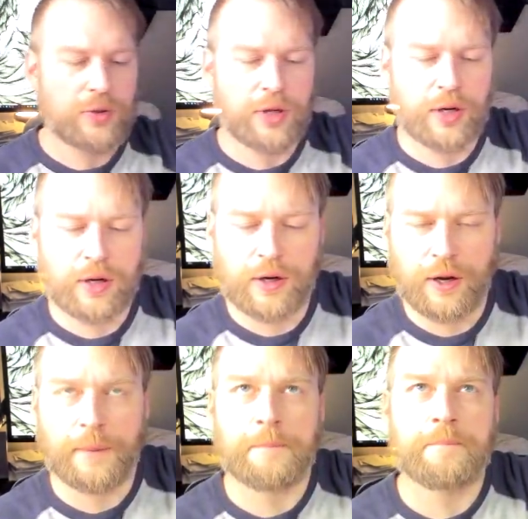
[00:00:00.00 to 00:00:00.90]
their
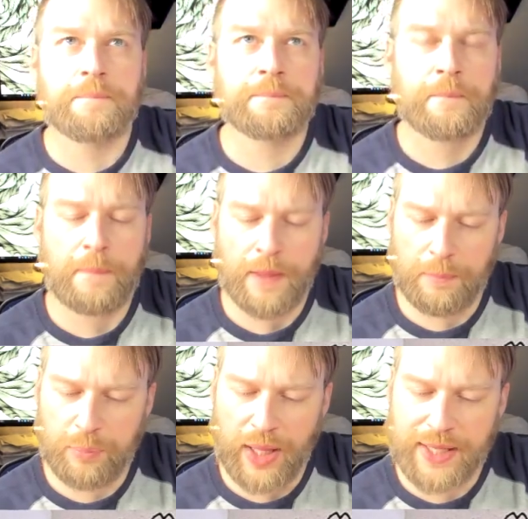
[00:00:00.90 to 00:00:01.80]

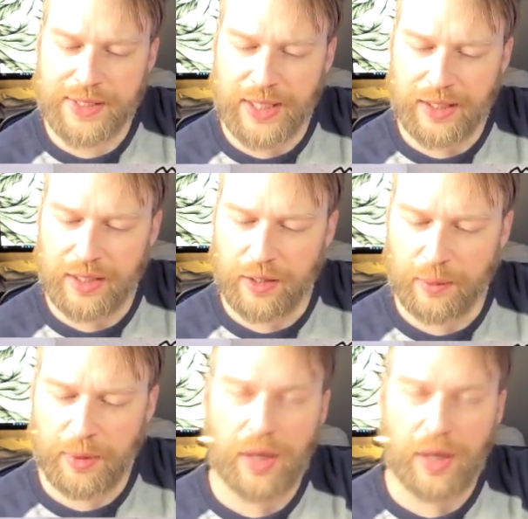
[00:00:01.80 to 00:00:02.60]
plastic nib.